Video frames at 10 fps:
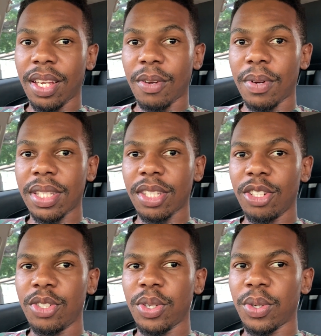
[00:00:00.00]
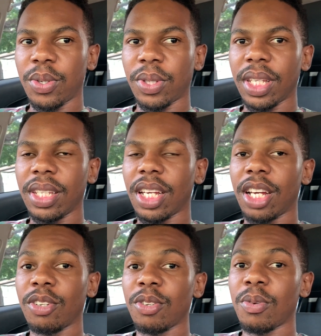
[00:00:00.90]
what's in your thing i
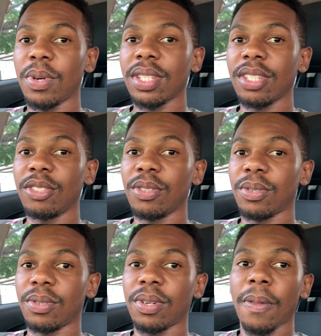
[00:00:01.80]
don't know what's in your